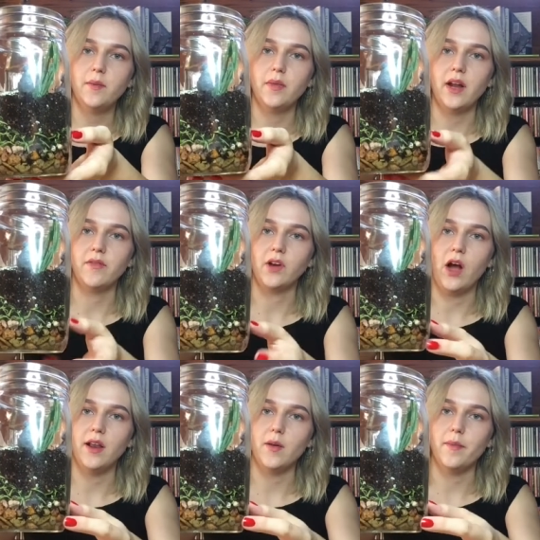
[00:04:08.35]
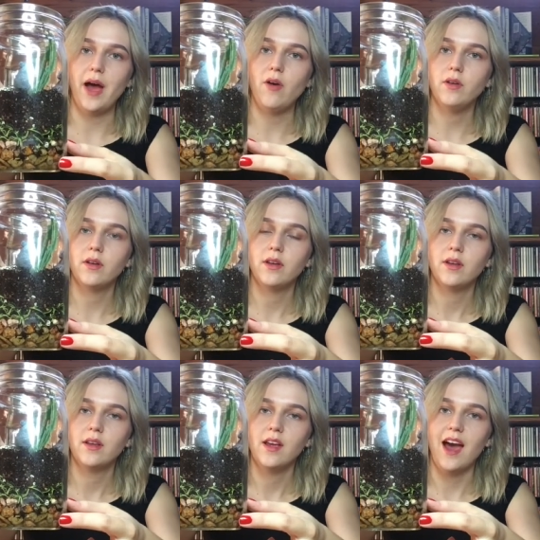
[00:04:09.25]
but I've got about
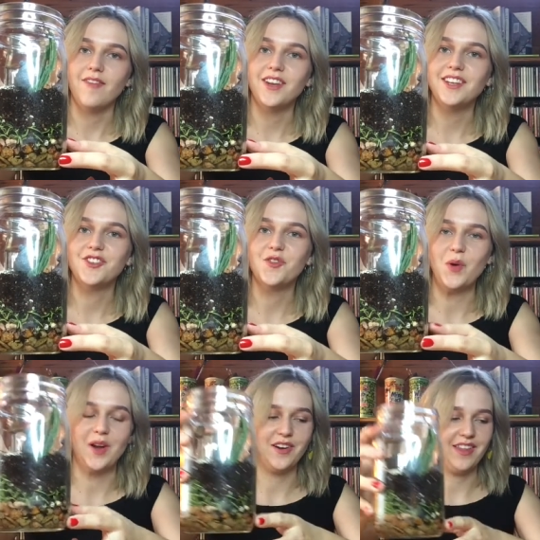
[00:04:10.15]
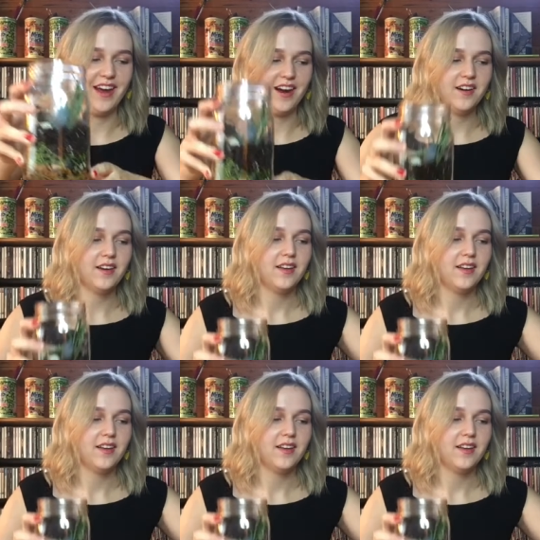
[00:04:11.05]
half an inch of water there.